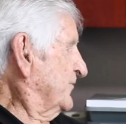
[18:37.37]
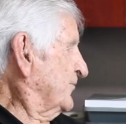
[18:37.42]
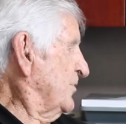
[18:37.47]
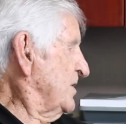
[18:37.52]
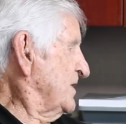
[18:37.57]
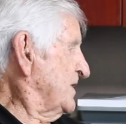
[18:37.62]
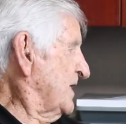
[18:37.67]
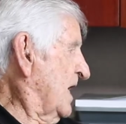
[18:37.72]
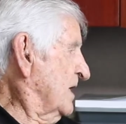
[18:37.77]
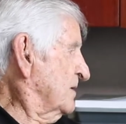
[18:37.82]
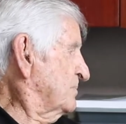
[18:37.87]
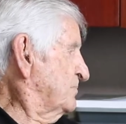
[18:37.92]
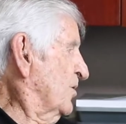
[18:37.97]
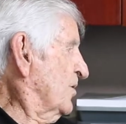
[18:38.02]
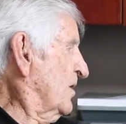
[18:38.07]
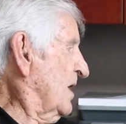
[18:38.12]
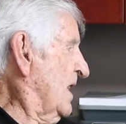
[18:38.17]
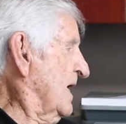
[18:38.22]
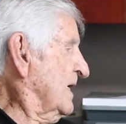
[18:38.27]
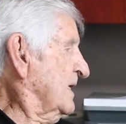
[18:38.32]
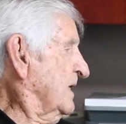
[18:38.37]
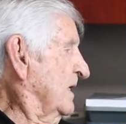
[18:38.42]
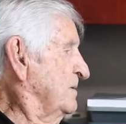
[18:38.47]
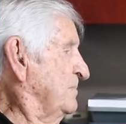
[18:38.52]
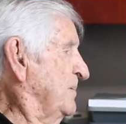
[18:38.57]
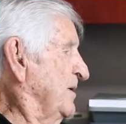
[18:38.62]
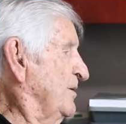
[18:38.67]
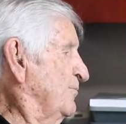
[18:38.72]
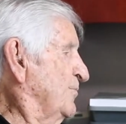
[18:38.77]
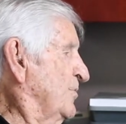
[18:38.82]
3 times more likely to
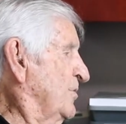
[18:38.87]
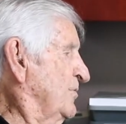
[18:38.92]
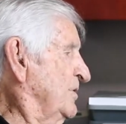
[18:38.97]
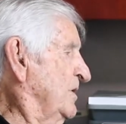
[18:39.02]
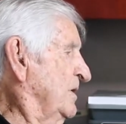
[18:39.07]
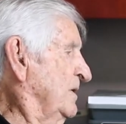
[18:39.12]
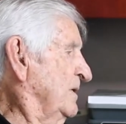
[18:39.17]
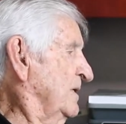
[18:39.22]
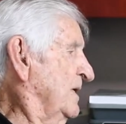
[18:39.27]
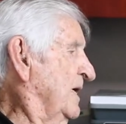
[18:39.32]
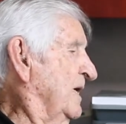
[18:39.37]
be wounded,